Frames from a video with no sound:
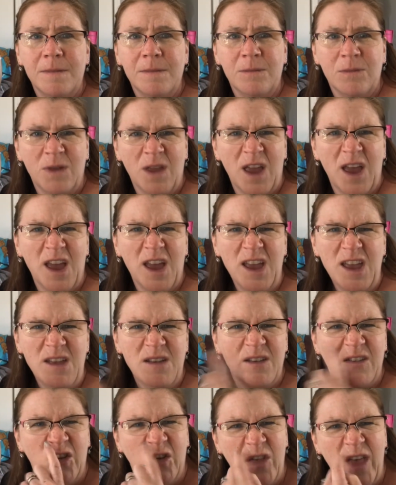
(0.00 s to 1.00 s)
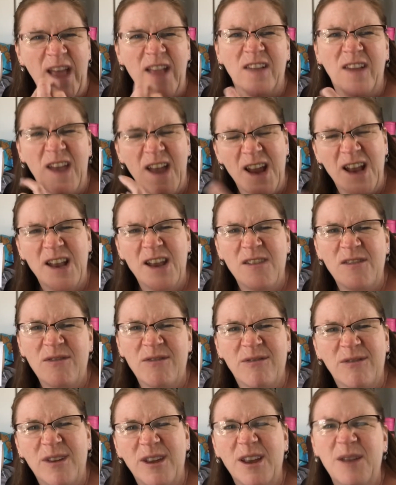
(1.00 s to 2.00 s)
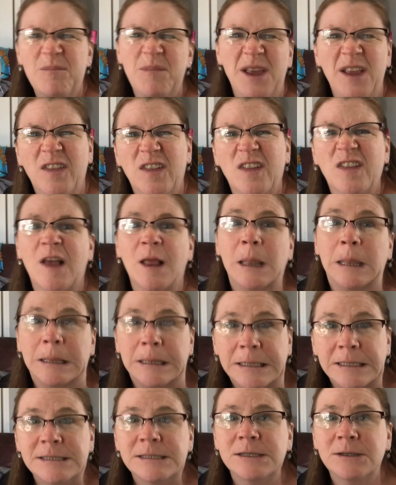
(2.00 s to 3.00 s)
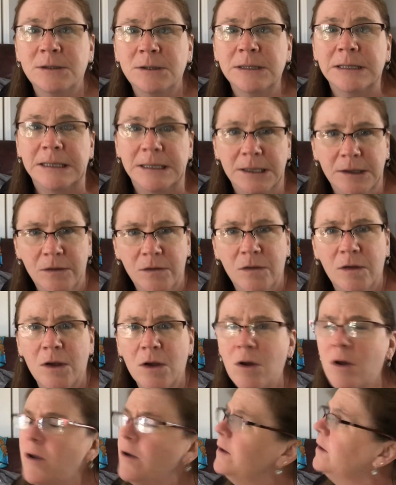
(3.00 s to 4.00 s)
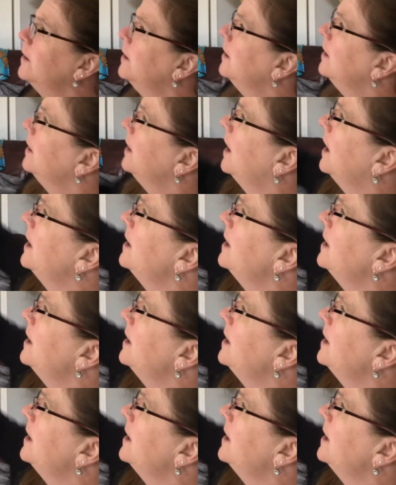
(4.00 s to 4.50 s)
Okay, so that kind of means it's a little easier. And